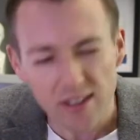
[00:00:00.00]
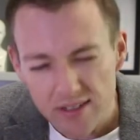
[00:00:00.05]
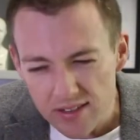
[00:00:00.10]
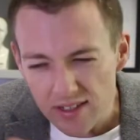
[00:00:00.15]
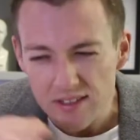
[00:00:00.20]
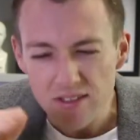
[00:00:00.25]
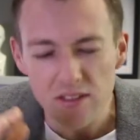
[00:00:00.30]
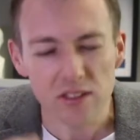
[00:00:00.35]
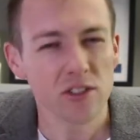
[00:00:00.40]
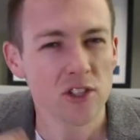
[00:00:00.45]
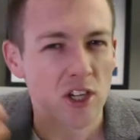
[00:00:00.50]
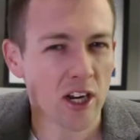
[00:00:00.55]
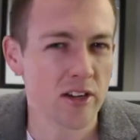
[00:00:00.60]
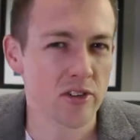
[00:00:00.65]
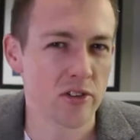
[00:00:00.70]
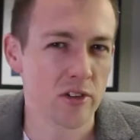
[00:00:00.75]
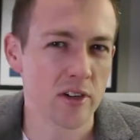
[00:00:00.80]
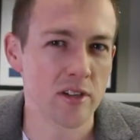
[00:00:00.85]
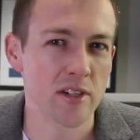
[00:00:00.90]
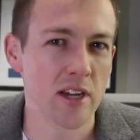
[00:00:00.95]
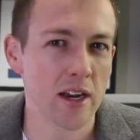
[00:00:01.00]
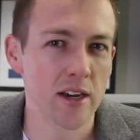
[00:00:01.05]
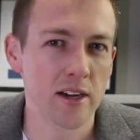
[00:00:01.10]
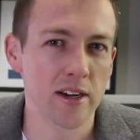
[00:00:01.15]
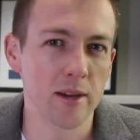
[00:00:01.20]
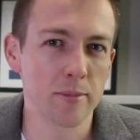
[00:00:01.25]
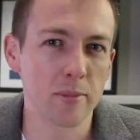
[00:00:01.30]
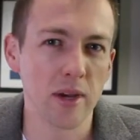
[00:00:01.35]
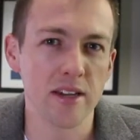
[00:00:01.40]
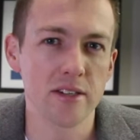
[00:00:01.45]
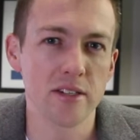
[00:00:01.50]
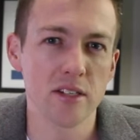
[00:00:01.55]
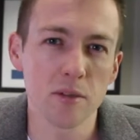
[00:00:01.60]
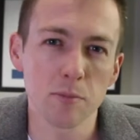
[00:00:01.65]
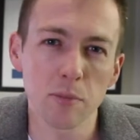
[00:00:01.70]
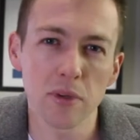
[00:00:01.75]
It doesn't change on a day-to-day basis,